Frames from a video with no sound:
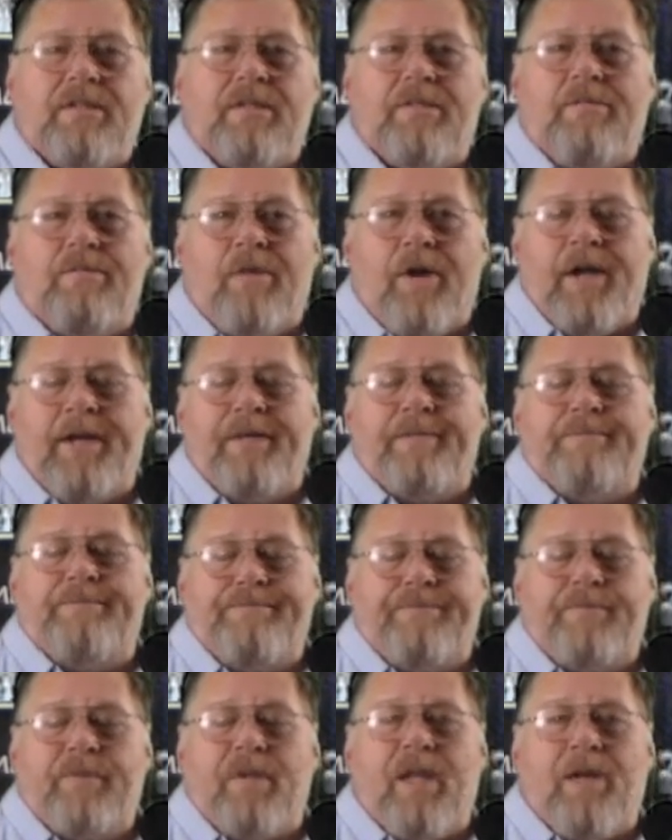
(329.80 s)
right?
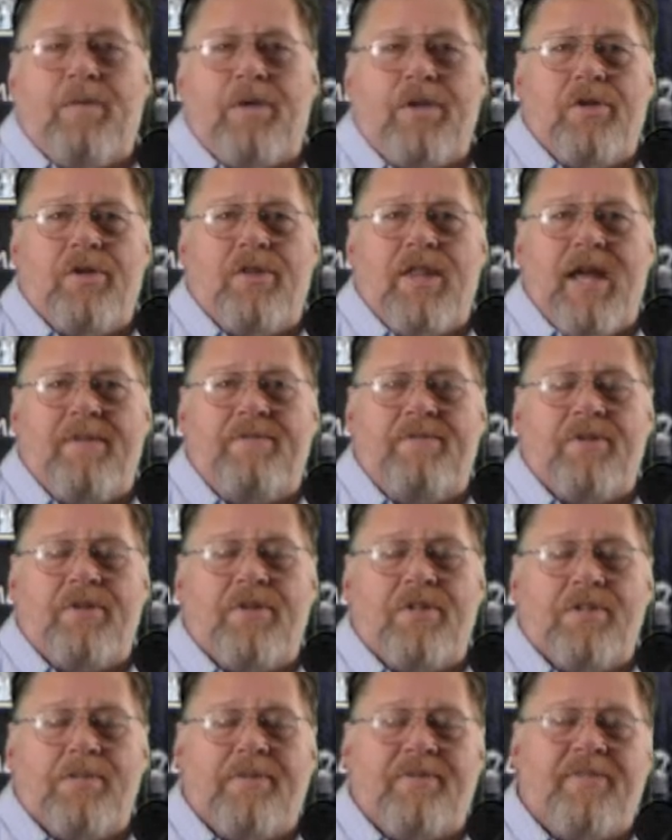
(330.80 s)
And we do that for a
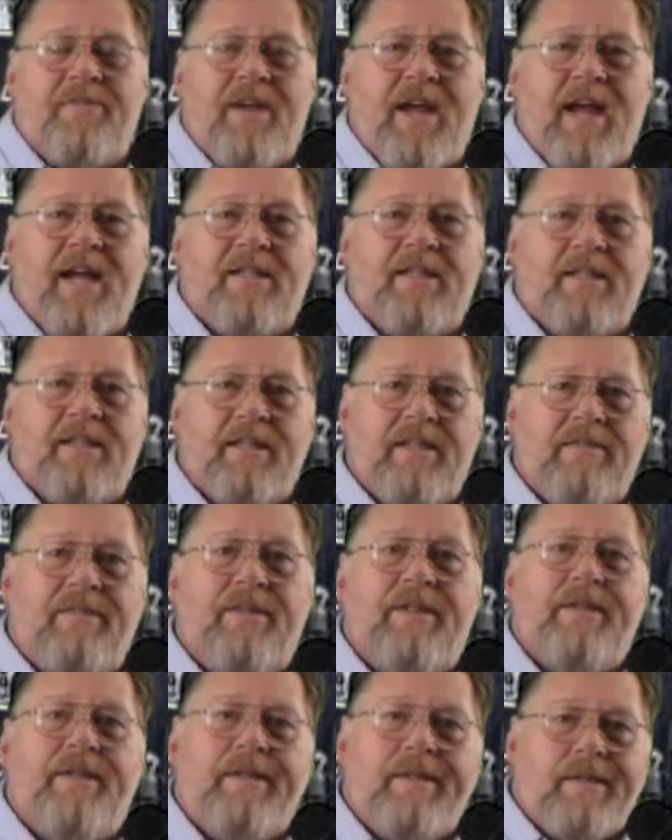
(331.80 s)
simple fact of
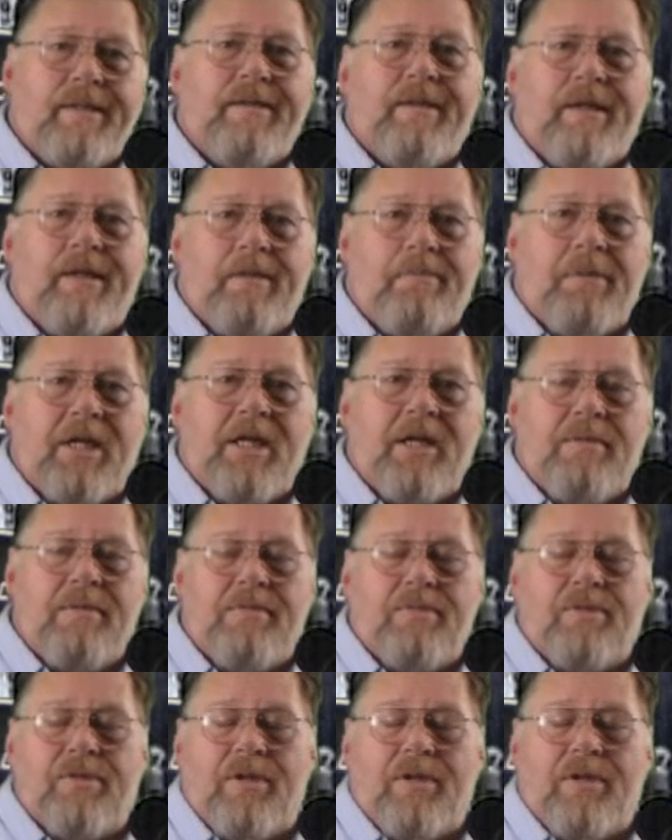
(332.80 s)
it becomes